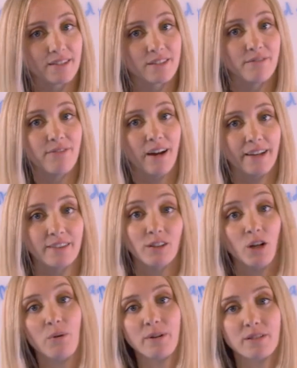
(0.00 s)
to find the
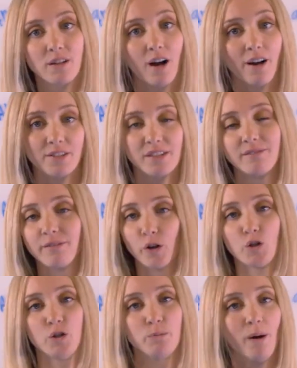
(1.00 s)
lowest cost
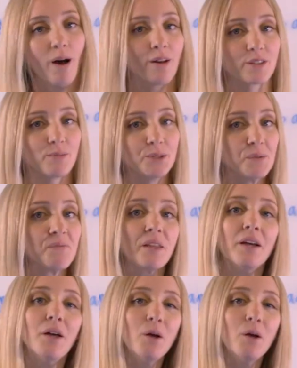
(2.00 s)
conversions possible,